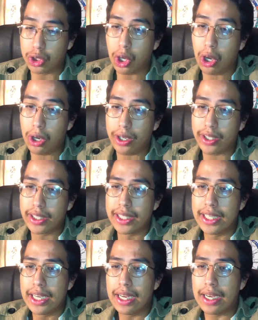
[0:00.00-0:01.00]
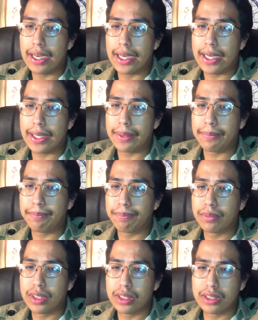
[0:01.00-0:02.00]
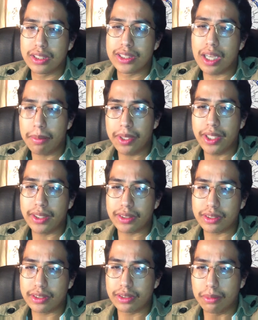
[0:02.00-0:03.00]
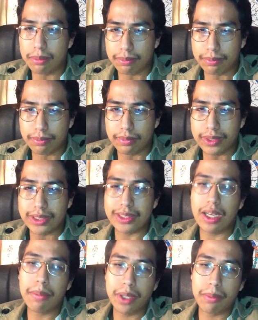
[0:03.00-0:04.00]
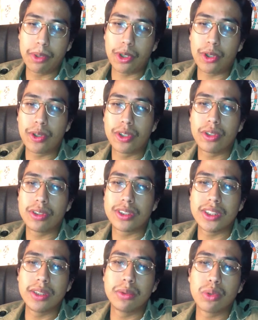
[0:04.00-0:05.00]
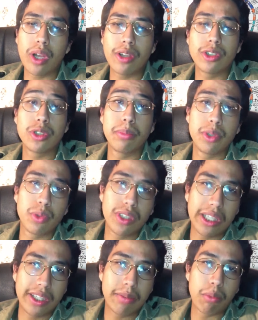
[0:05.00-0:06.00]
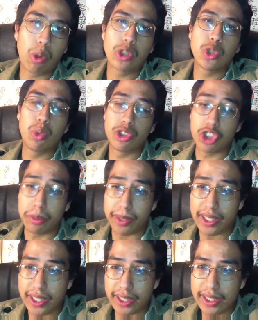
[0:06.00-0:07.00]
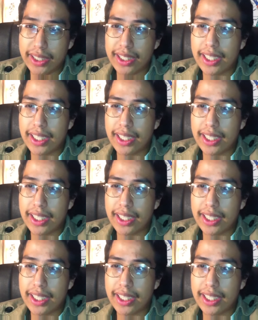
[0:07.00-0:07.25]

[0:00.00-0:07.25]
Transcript: card, the dominant mercurial seems rather to be related more to a Gemini.